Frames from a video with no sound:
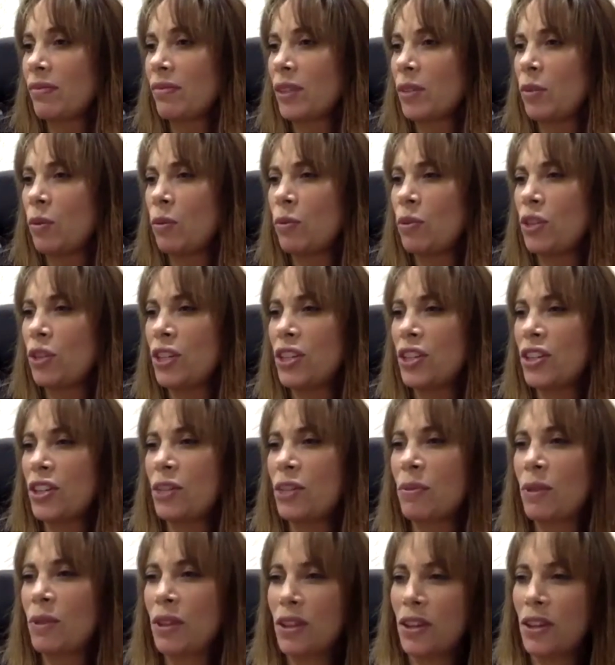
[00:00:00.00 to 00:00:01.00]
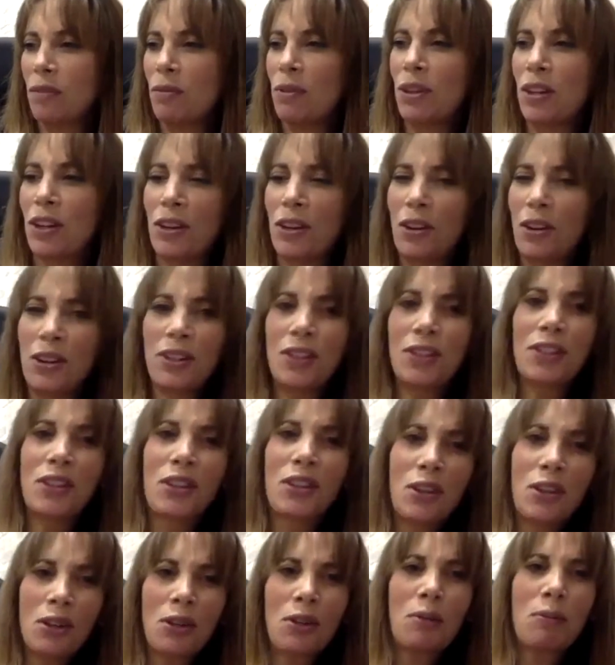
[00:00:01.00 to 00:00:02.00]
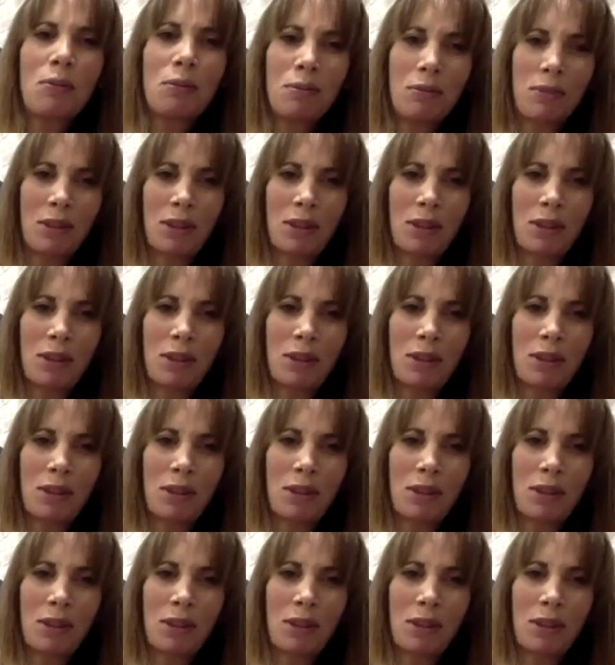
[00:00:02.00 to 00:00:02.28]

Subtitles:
what was she doing with an ice cube?